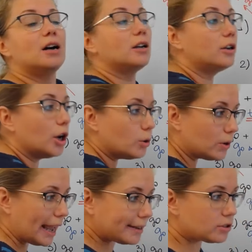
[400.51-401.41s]
Go
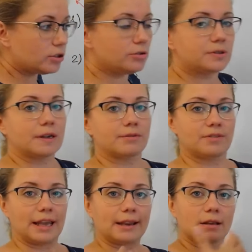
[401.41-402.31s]
and do
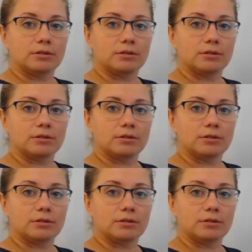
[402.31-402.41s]
something.